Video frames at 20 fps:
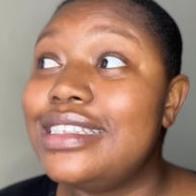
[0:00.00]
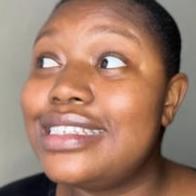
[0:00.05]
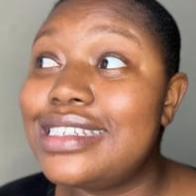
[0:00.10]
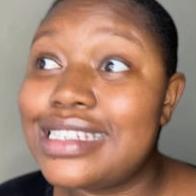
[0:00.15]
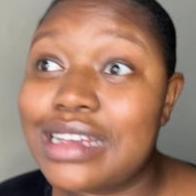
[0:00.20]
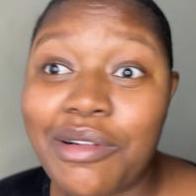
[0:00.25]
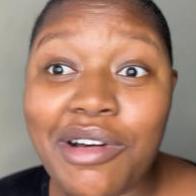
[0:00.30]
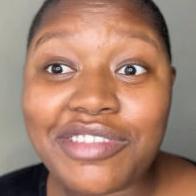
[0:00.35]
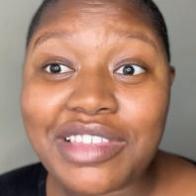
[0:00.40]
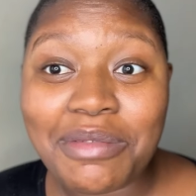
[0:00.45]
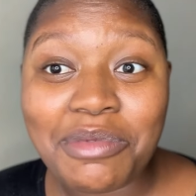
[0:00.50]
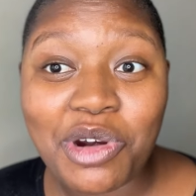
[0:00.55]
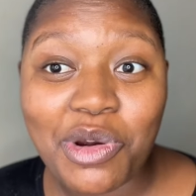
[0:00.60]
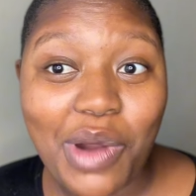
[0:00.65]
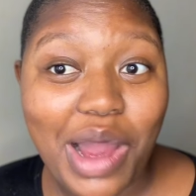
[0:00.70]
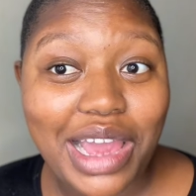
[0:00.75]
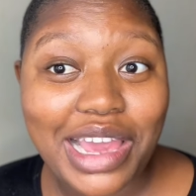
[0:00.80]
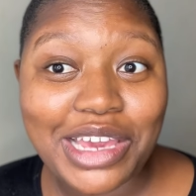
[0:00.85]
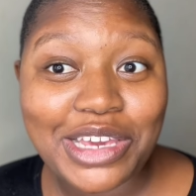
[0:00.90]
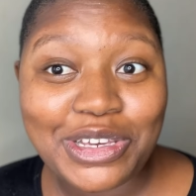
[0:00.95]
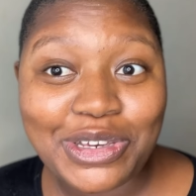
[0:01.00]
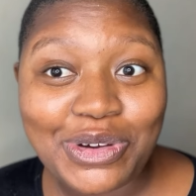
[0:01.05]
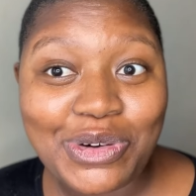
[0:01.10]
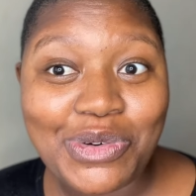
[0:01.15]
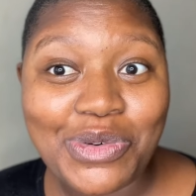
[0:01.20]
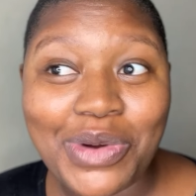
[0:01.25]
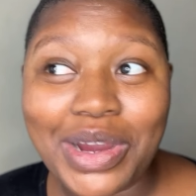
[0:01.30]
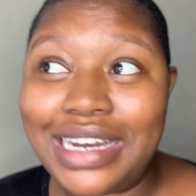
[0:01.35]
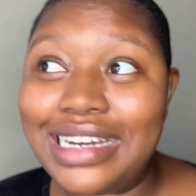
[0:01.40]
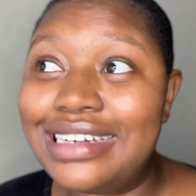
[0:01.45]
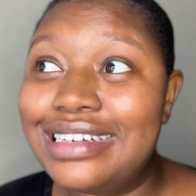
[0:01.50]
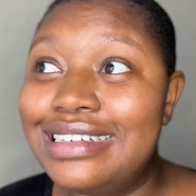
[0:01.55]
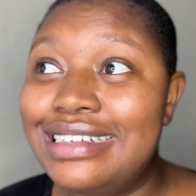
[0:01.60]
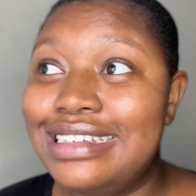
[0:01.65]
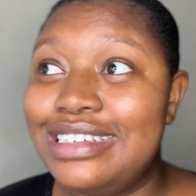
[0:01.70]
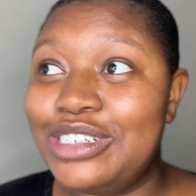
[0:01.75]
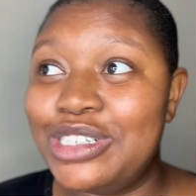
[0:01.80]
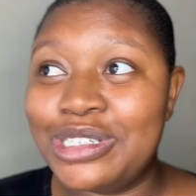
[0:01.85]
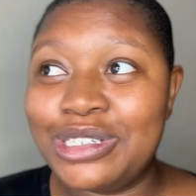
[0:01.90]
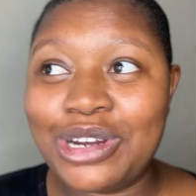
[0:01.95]
some of them require you when
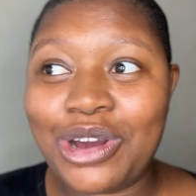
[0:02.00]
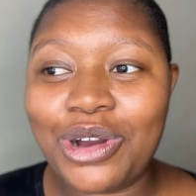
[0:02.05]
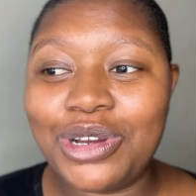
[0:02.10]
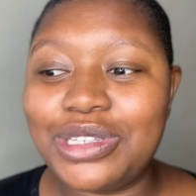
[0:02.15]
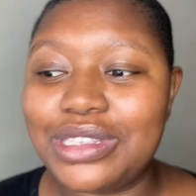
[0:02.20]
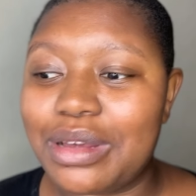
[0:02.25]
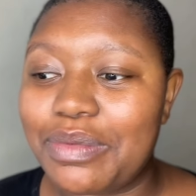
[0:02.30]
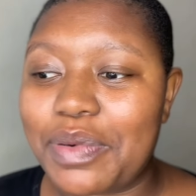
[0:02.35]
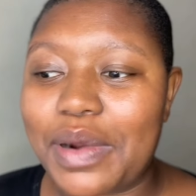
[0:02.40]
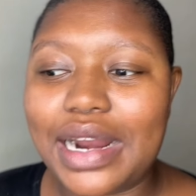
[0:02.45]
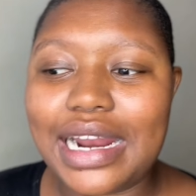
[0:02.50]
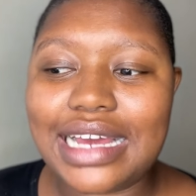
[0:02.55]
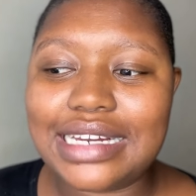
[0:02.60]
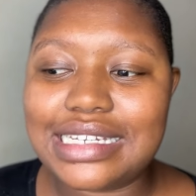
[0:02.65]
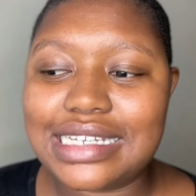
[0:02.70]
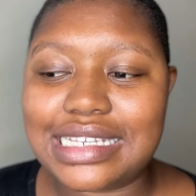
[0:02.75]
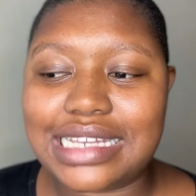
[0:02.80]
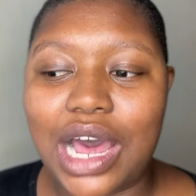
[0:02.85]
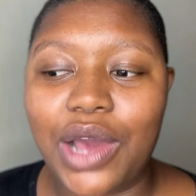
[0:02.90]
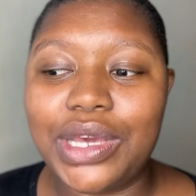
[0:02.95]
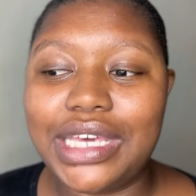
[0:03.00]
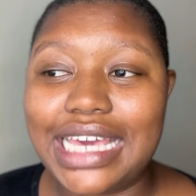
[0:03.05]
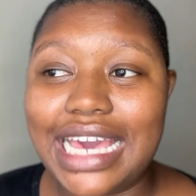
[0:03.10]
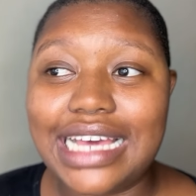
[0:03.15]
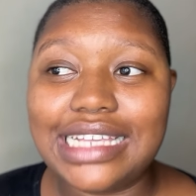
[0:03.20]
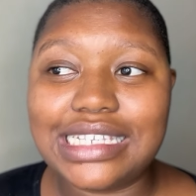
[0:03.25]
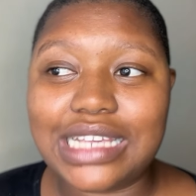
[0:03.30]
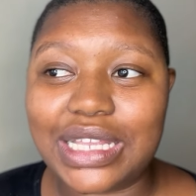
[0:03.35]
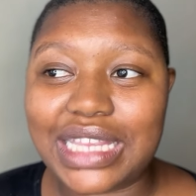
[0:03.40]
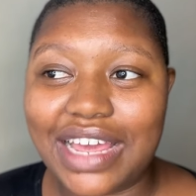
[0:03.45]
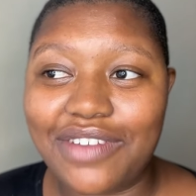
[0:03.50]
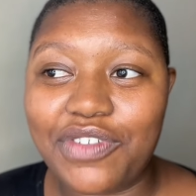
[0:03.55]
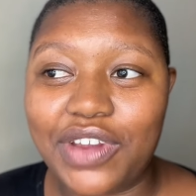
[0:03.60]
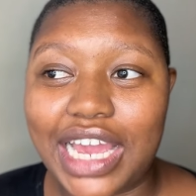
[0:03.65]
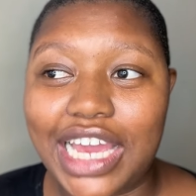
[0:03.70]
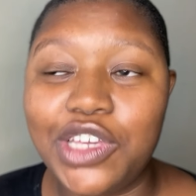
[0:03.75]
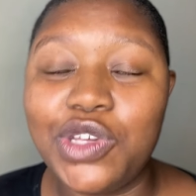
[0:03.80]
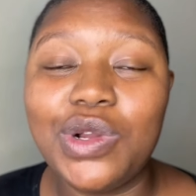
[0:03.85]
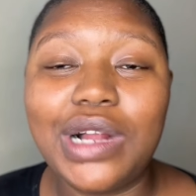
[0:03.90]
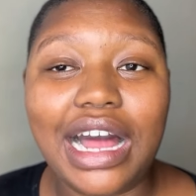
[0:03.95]
you know the product is now here in South
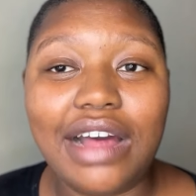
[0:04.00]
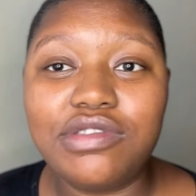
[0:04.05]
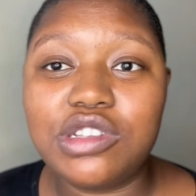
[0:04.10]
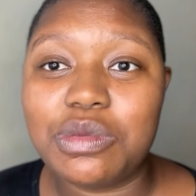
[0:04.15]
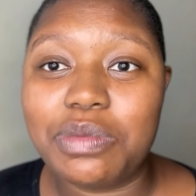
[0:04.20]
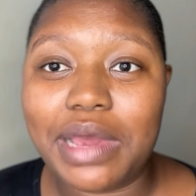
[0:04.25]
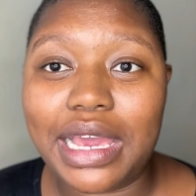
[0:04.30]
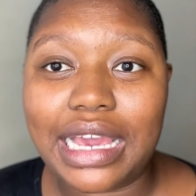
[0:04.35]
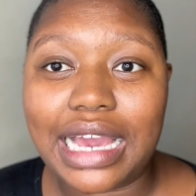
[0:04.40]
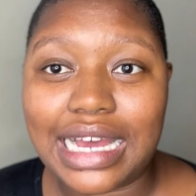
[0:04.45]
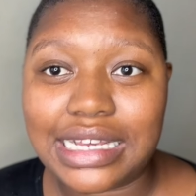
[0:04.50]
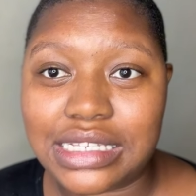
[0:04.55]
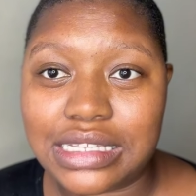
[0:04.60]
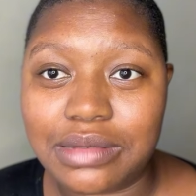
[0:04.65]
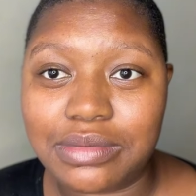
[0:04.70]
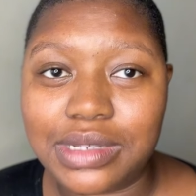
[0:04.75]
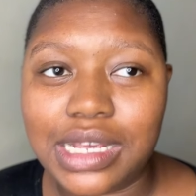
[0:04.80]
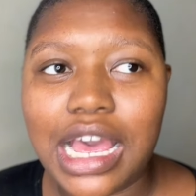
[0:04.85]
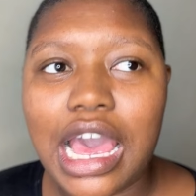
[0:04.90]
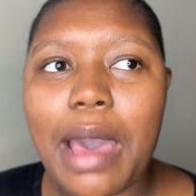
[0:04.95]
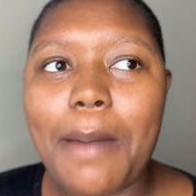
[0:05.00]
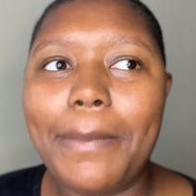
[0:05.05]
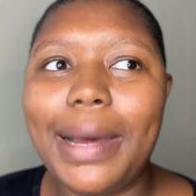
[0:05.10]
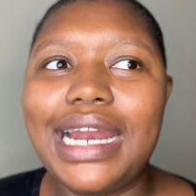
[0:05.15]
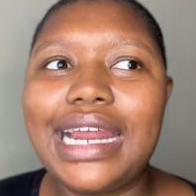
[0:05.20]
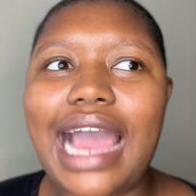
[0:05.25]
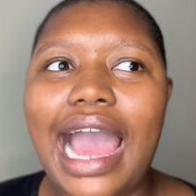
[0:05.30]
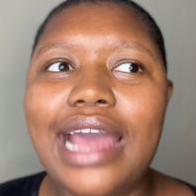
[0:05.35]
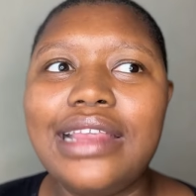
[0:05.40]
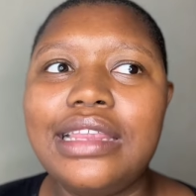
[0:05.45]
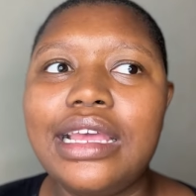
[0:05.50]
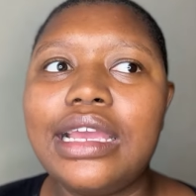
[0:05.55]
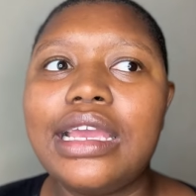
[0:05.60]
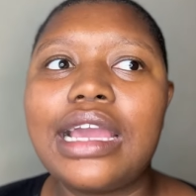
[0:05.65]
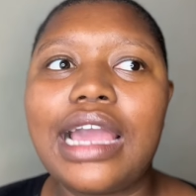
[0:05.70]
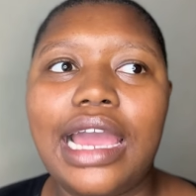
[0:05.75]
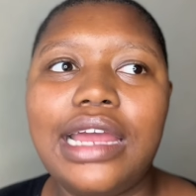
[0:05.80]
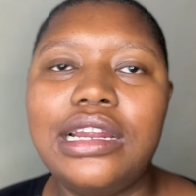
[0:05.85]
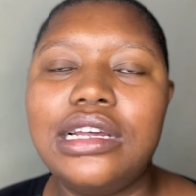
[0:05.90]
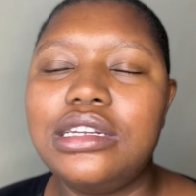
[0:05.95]
Africa, you have to pay customs. But I think
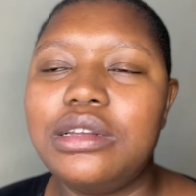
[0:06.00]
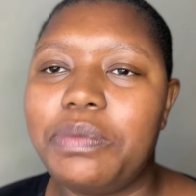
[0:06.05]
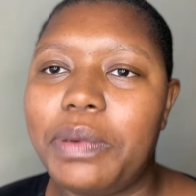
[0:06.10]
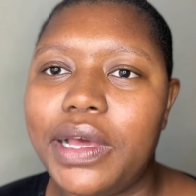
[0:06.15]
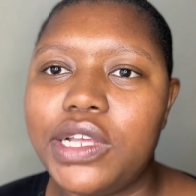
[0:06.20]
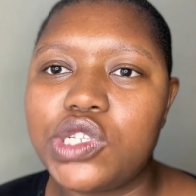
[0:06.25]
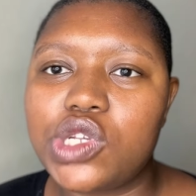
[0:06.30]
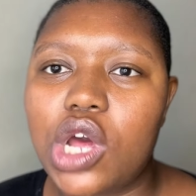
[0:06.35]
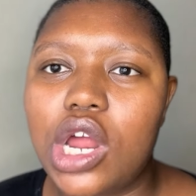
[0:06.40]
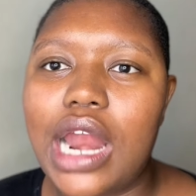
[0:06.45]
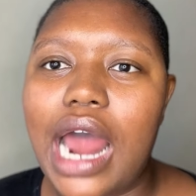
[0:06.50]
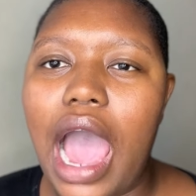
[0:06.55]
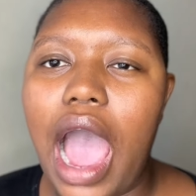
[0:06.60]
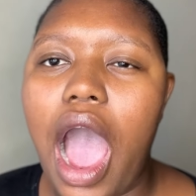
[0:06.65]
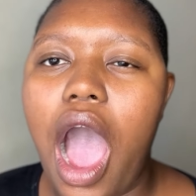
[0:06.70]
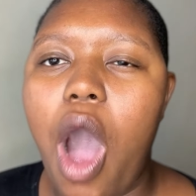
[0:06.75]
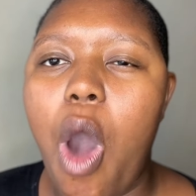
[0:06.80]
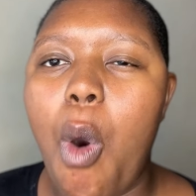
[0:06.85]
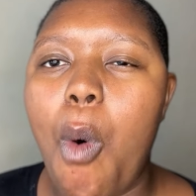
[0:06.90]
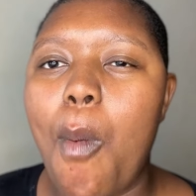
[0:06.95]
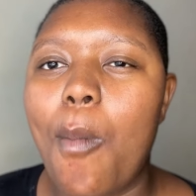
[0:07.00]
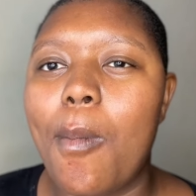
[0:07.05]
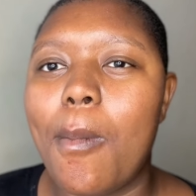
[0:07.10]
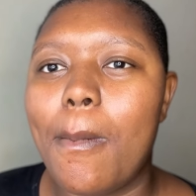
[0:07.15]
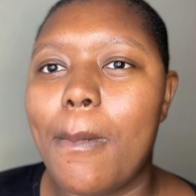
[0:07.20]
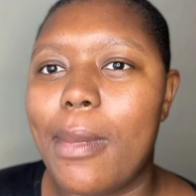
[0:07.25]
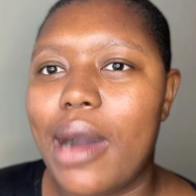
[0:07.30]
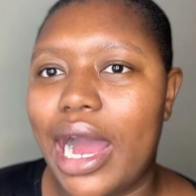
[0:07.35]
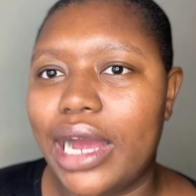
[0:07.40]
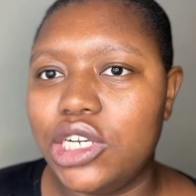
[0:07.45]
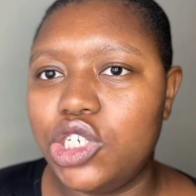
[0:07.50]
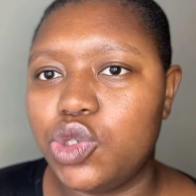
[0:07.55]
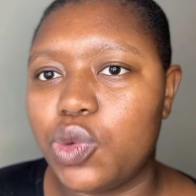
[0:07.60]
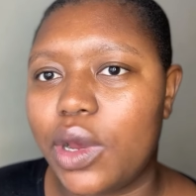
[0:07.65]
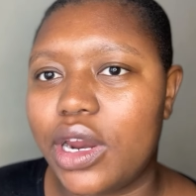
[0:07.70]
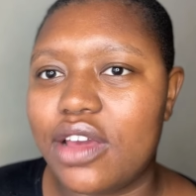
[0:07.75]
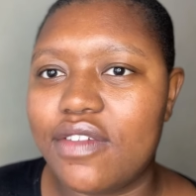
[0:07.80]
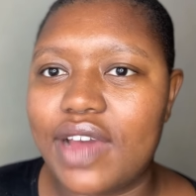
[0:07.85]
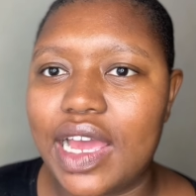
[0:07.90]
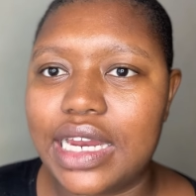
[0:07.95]
it kind of depends on how much,
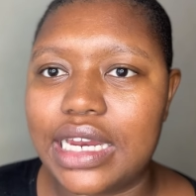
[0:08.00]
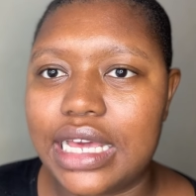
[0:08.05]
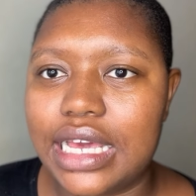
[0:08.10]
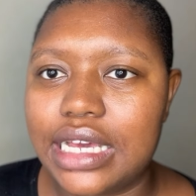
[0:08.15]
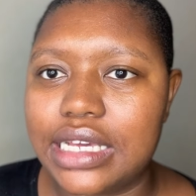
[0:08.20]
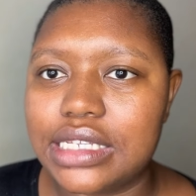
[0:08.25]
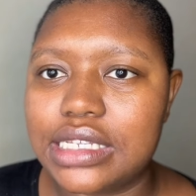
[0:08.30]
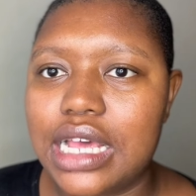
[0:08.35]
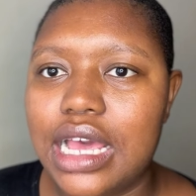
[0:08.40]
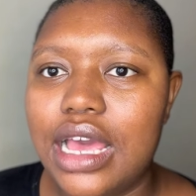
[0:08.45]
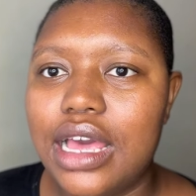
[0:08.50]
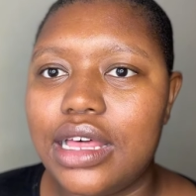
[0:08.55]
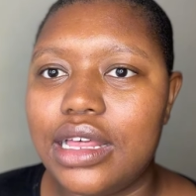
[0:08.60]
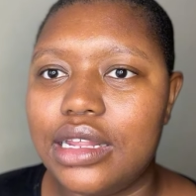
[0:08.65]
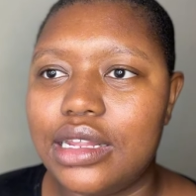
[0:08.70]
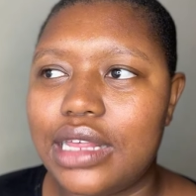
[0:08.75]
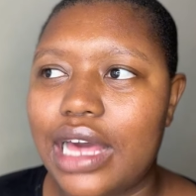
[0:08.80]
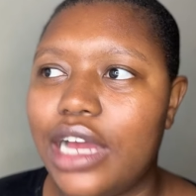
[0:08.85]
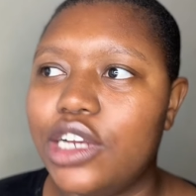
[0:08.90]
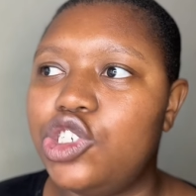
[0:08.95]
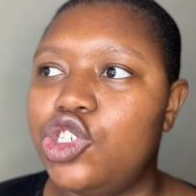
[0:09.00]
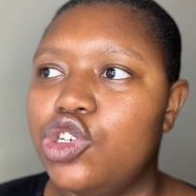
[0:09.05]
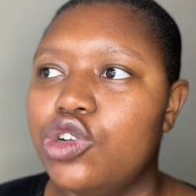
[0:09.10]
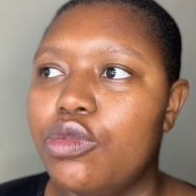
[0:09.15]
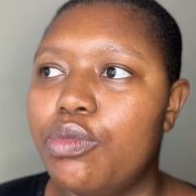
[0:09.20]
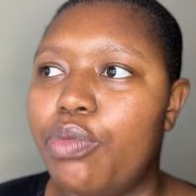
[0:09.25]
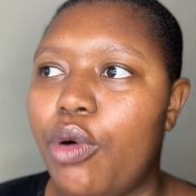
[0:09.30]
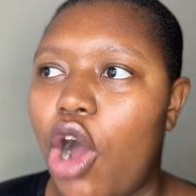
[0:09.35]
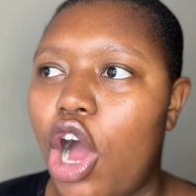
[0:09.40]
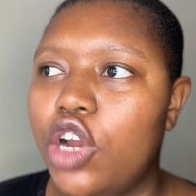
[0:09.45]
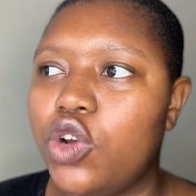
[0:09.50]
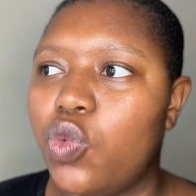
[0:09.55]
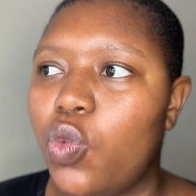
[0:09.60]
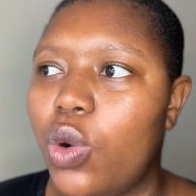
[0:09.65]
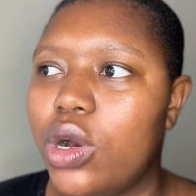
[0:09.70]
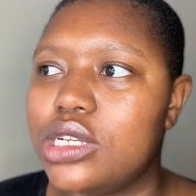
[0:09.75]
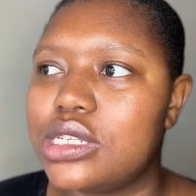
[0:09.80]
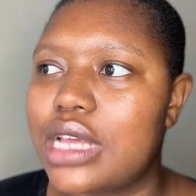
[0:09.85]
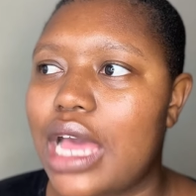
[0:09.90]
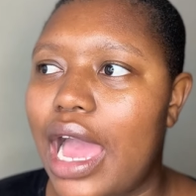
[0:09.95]
whatever it is that you bought,
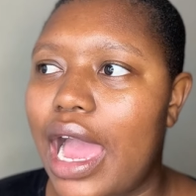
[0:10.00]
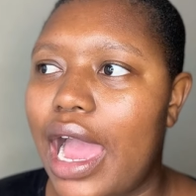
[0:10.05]
was